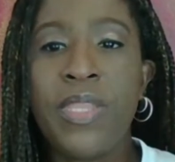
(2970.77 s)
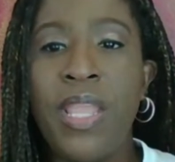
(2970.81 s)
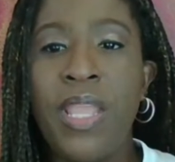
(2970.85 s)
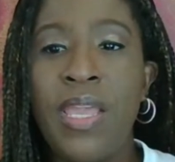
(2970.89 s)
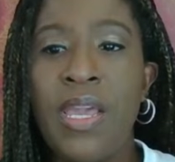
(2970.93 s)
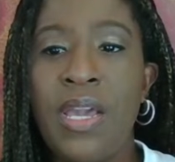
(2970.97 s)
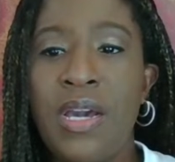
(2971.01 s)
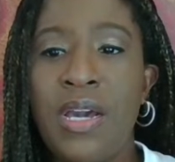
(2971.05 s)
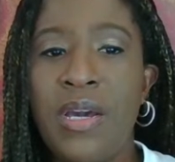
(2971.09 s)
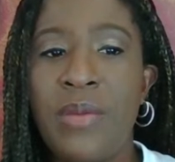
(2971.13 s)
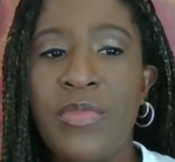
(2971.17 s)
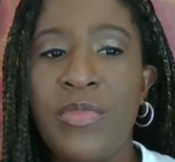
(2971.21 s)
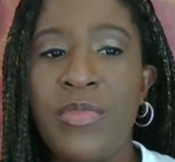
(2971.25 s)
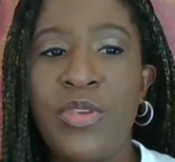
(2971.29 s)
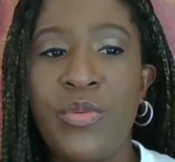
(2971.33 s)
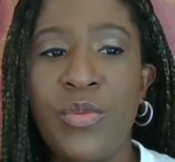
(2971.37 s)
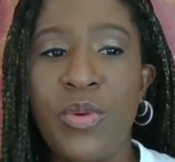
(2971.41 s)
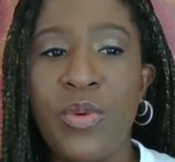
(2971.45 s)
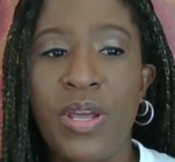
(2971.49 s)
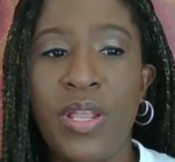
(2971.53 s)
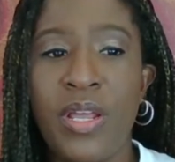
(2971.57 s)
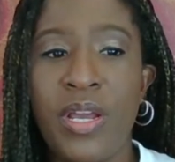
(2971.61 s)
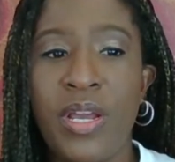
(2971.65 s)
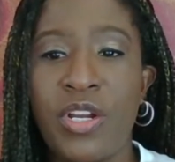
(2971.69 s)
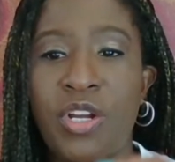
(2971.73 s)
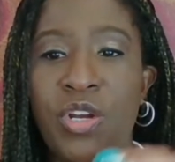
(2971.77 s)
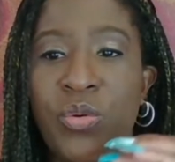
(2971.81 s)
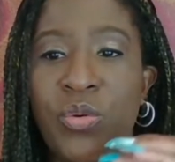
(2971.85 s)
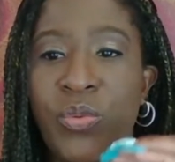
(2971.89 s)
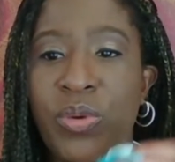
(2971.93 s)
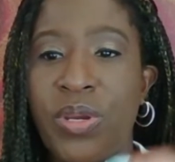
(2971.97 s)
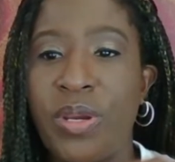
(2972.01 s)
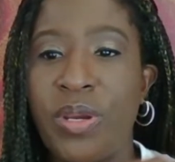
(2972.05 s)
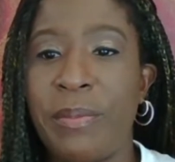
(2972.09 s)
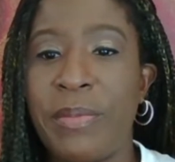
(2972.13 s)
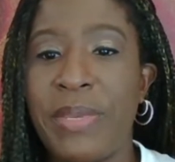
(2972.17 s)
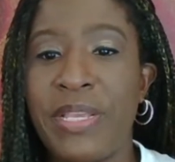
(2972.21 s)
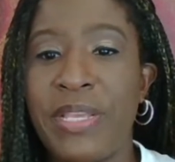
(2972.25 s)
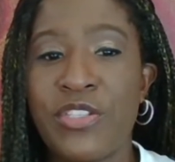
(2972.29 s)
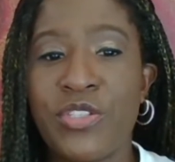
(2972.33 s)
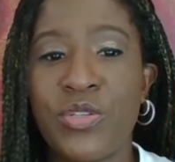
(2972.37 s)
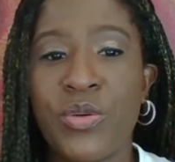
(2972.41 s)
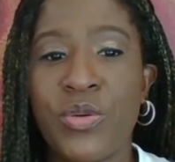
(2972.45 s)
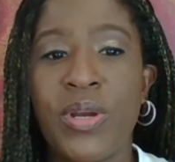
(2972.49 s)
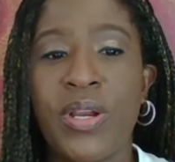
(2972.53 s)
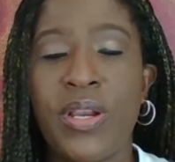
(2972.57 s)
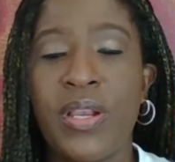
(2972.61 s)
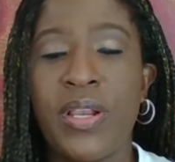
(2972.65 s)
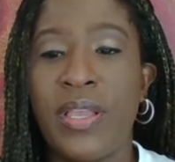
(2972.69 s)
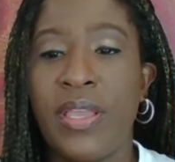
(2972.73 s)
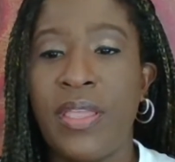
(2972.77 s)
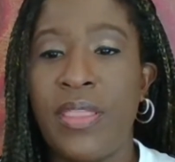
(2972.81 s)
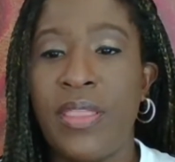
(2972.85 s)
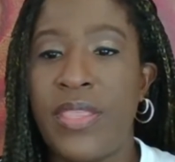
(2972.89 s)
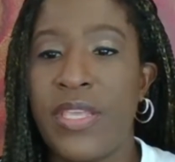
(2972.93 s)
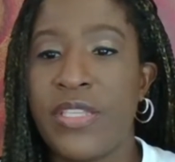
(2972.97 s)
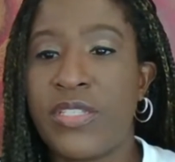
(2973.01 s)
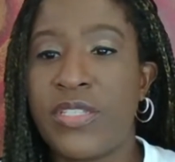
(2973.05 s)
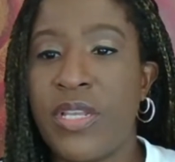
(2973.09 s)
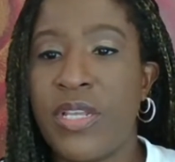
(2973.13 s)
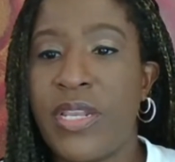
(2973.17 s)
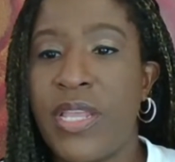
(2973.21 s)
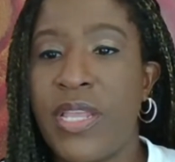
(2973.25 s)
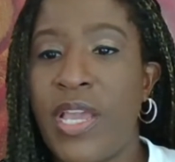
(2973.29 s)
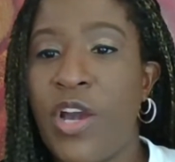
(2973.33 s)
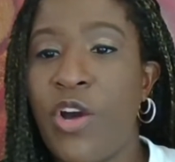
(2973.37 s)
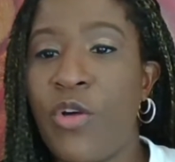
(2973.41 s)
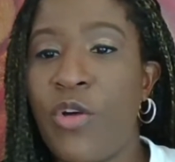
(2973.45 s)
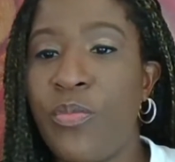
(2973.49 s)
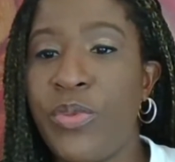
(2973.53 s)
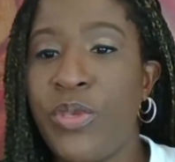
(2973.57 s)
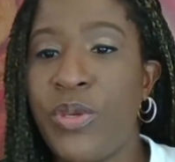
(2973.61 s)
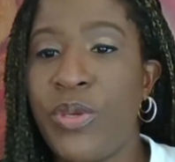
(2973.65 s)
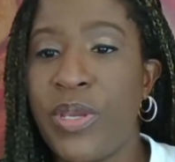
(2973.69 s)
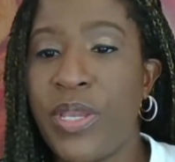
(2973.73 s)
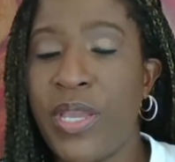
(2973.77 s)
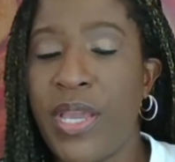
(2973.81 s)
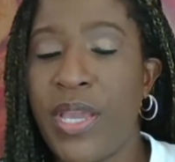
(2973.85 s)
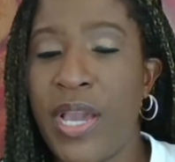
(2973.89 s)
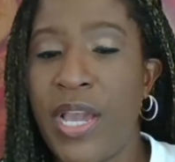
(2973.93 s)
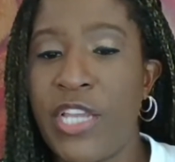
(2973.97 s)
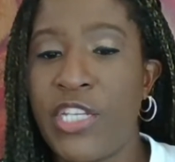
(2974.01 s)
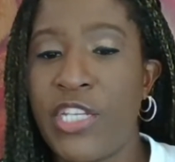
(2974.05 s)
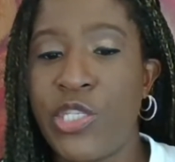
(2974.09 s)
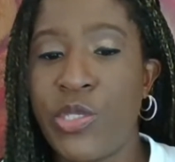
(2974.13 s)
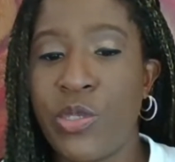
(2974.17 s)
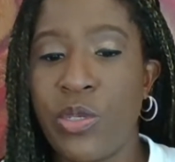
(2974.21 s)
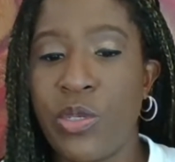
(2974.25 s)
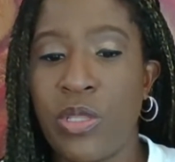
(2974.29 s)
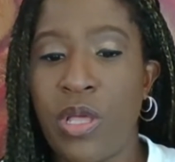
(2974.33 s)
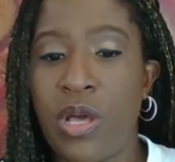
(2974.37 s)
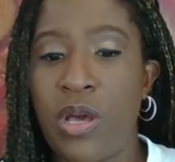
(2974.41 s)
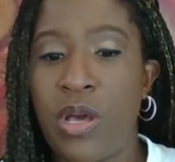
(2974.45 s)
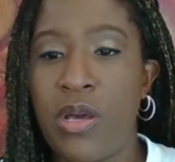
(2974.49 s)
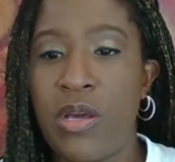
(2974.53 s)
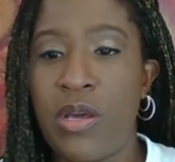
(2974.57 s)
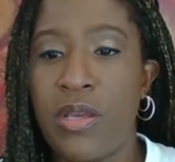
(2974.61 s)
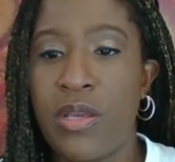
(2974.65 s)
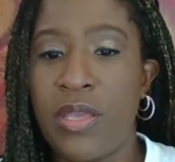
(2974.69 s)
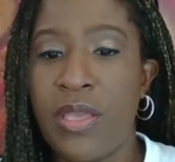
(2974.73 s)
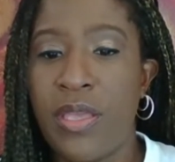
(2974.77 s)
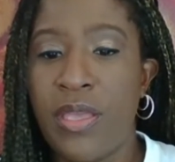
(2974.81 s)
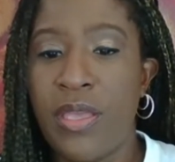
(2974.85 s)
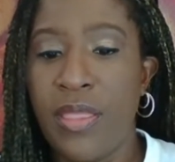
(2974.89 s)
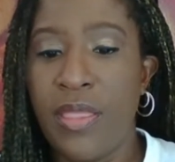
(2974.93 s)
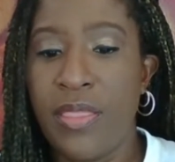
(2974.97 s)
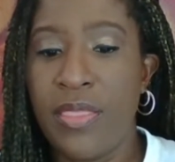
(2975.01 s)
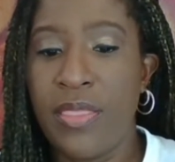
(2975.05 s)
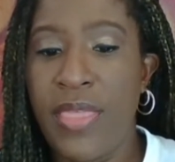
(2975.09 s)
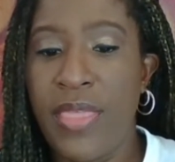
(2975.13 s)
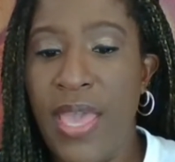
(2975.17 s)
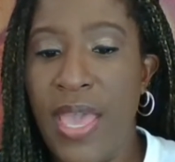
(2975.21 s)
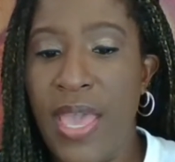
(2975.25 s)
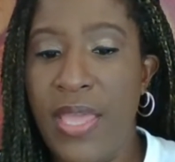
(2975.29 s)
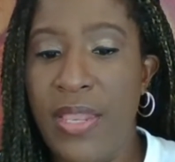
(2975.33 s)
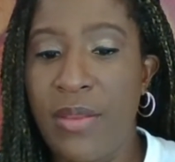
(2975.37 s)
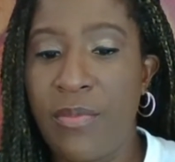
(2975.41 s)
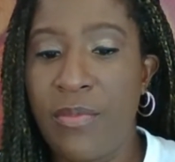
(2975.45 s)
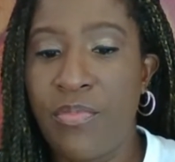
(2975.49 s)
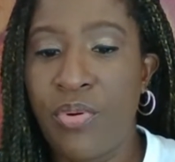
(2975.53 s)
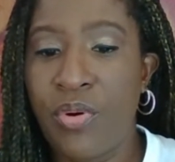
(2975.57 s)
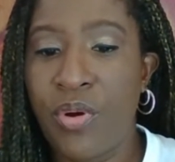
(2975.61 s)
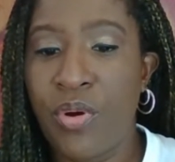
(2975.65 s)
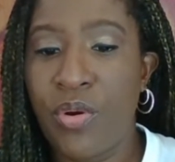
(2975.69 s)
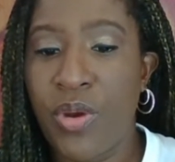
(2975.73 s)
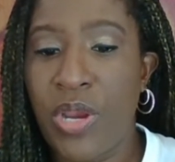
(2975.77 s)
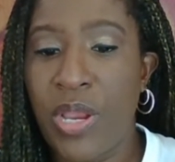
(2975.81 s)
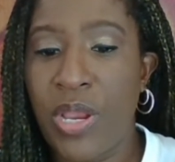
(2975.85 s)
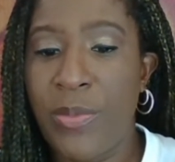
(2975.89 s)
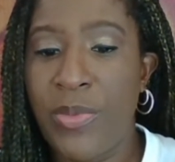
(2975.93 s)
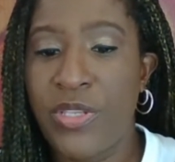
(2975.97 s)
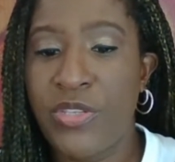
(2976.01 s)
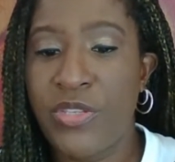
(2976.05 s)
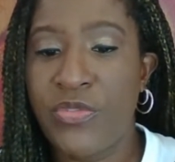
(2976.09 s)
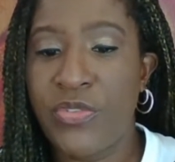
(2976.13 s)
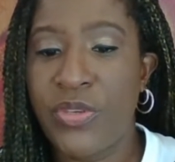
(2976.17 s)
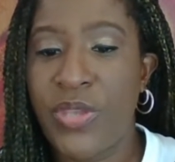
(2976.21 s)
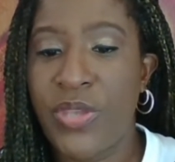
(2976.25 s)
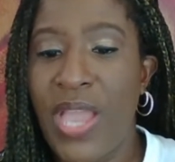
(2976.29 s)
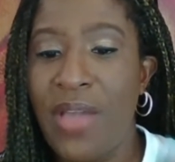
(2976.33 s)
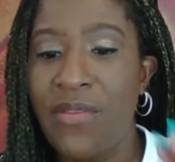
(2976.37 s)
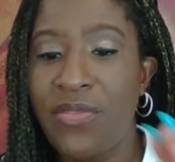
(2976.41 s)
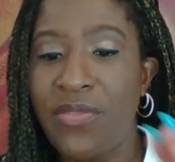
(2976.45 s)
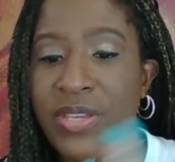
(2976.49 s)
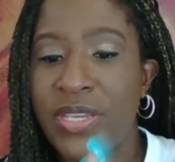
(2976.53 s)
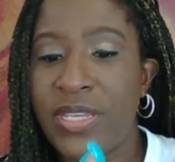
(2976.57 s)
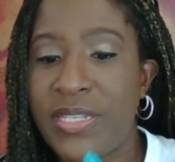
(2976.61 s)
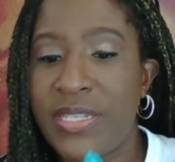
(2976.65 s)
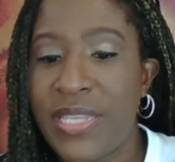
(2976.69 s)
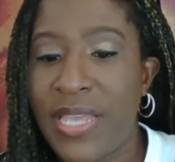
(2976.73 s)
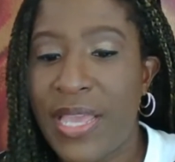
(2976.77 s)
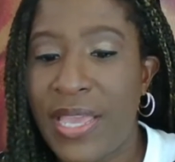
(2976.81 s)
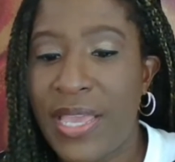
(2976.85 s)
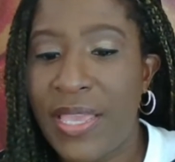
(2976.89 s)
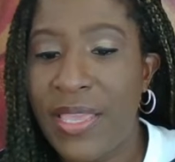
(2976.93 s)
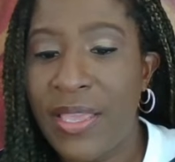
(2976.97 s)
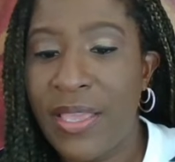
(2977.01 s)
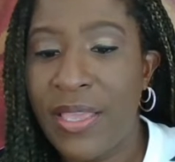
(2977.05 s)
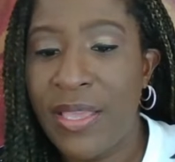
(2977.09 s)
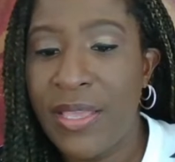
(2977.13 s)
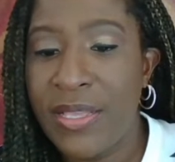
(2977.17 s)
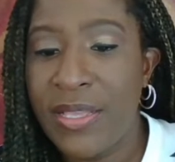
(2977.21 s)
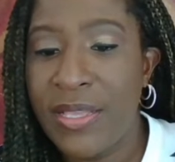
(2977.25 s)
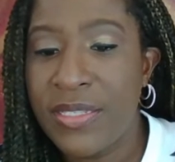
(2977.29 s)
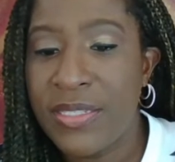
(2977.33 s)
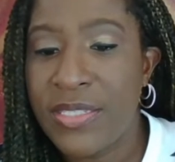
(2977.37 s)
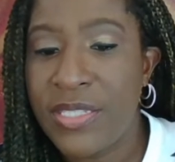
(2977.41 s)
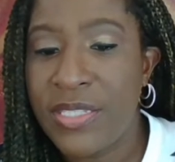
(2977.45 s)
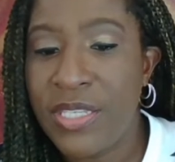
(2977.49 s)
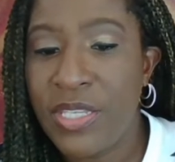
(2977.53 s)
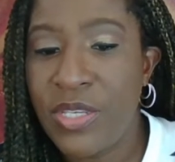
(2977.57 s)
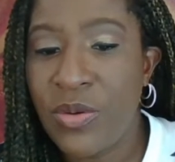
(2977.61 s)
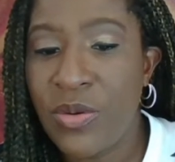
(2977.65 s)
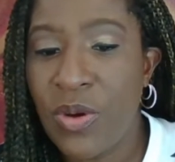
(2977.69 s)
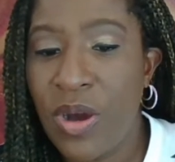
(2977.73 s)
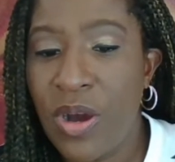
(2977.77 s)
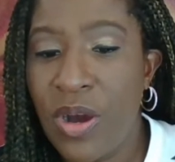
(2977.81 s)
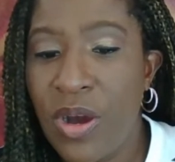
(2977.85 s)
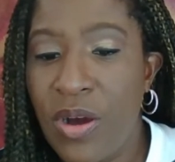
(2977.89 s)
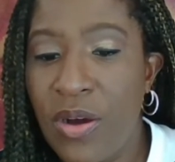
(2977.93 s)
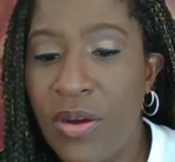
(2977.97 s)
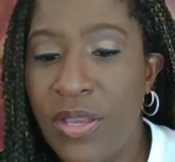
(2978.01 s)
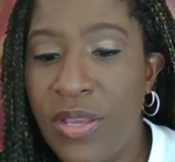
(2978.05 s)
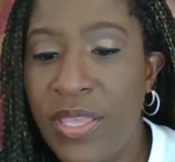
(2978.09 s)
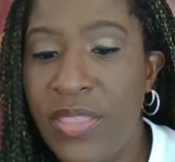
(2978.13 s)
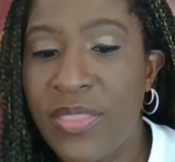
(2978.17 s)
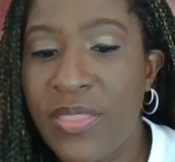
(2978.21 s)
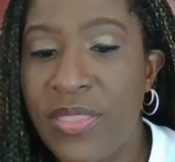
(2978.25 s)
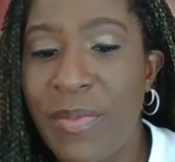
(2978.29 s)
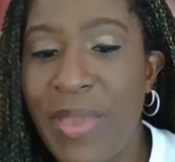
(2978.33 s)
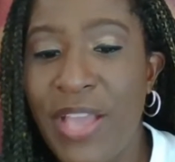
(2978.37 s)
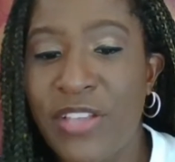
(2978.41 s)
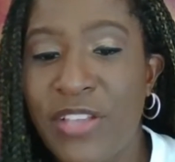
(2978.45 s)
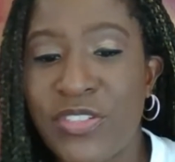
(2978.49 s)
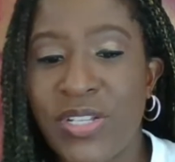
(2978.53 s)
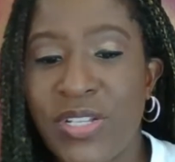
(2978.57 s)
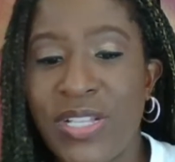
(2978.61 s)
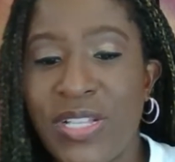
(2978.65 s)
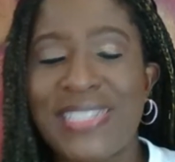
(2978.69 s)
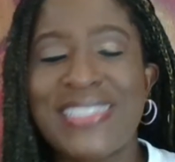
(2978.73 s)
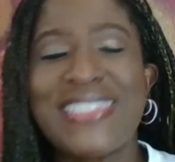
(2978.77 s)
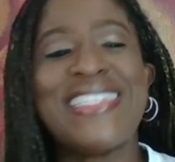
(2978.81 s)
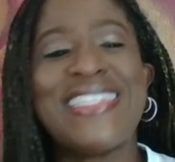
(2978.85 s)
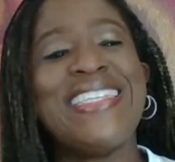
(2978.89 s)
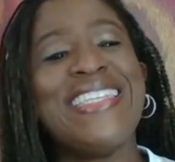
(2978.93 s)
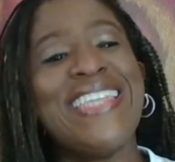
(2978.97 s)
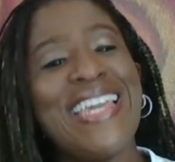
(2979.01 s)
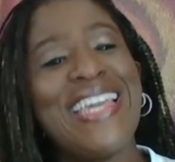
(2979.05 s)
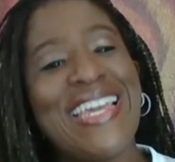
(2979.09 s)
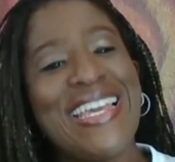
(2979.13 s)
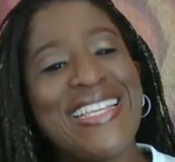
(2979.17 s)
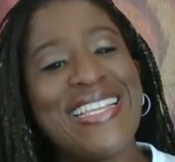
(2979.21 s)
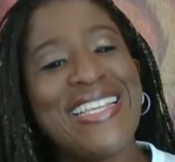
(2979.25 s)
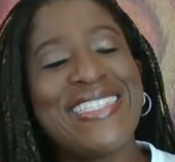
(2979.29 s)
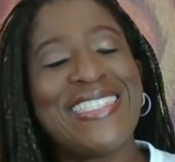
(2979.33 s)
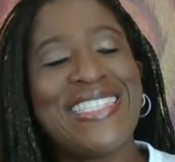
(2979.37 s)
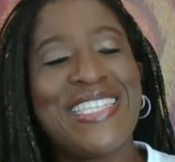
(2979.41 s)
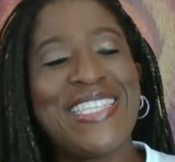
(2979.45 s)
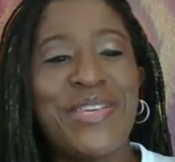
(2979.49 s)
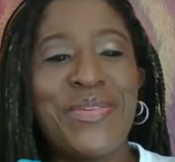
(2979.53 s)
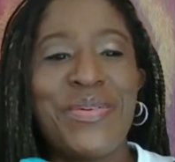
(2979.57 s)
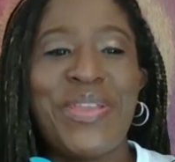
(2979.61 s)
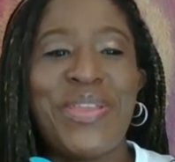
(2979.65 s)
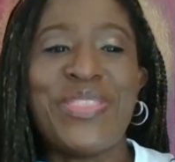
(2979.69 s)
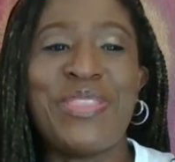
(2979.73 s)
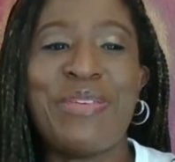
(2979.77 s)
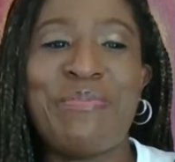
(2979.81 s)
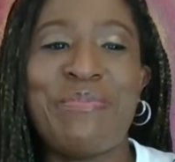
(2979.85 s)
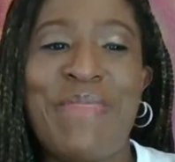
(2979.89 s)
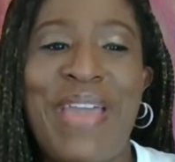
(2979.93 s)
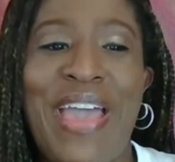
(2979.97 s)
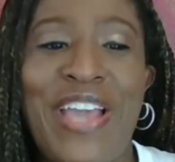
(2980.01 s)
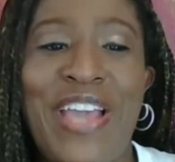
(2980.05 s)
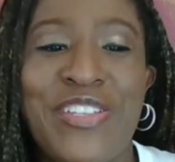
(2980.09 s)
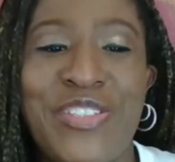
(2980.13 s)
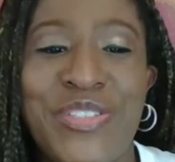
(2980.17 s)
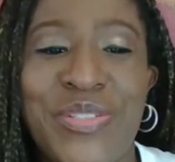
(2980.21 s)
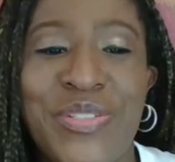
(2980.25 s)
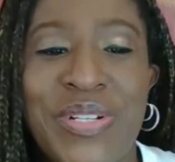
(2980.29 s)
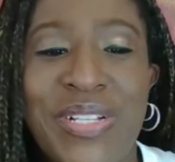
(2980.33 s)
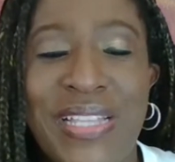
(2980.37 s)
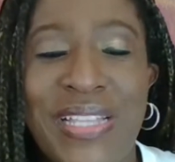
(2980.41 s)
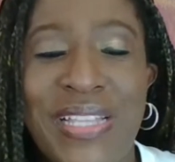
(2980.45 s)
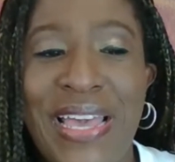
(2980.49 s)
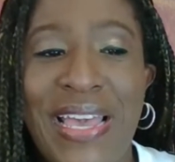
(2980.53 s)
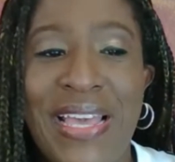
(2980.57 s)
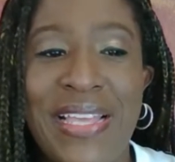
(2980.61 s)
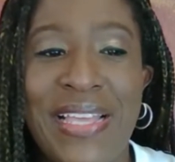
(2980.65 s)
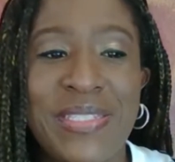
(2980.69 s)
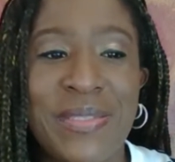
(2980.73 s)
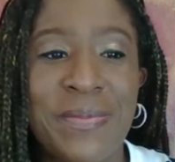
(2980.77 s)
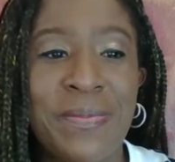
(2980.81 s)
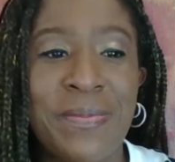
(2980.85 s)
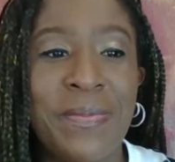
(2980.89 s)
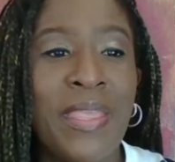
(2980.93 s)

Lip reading: You want a career mentor that's going to help you and guide you along. That program is for you. Have a good day. See you all in the masterclass. Yes, see you in the masterclass.